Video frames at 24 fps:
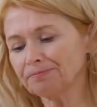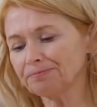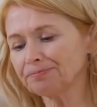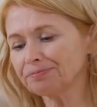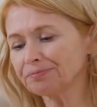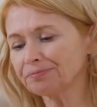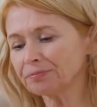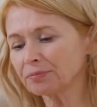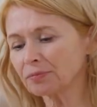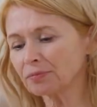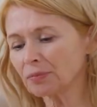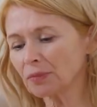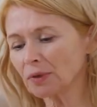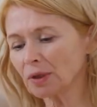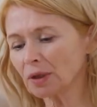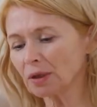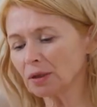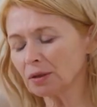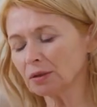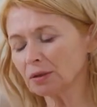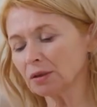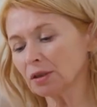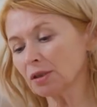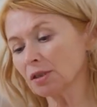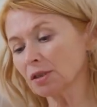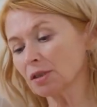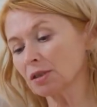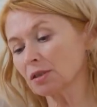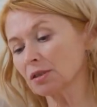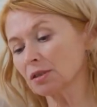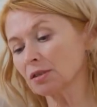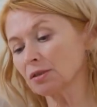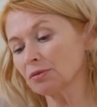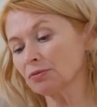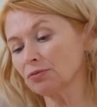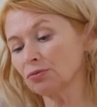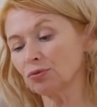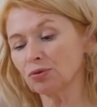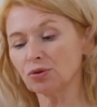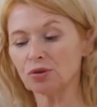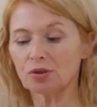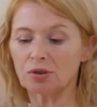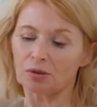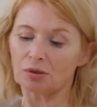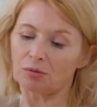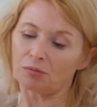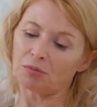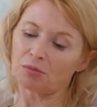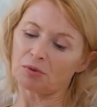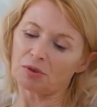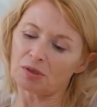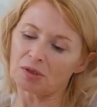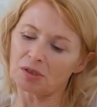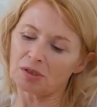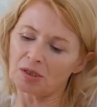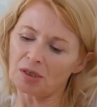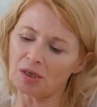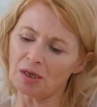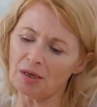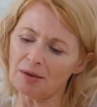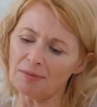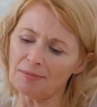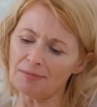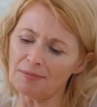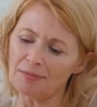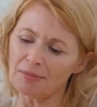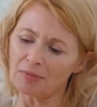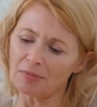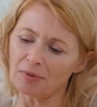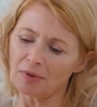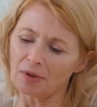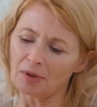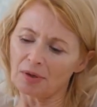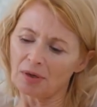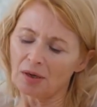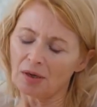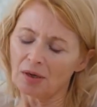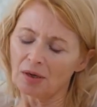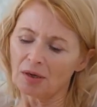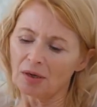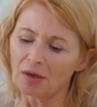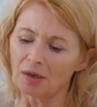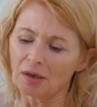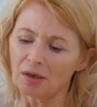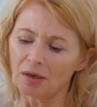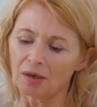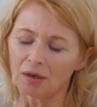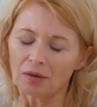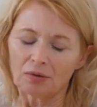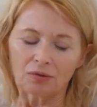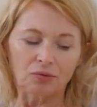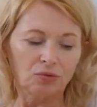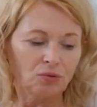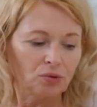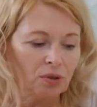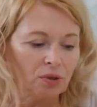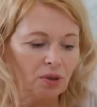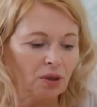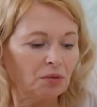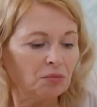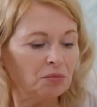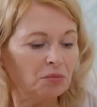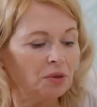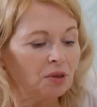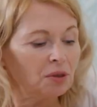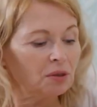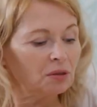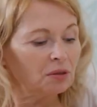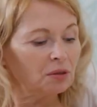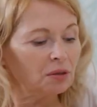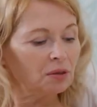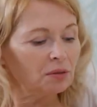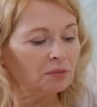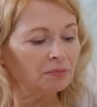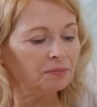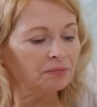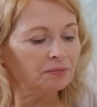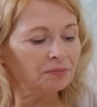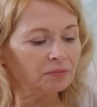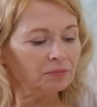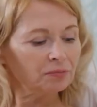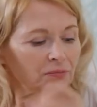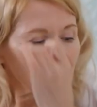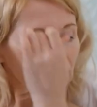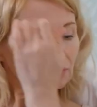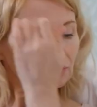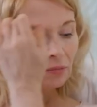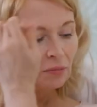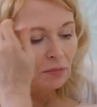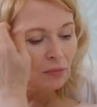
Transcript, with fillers: like Reddit or specialized chronic pain websites host communities where you can ask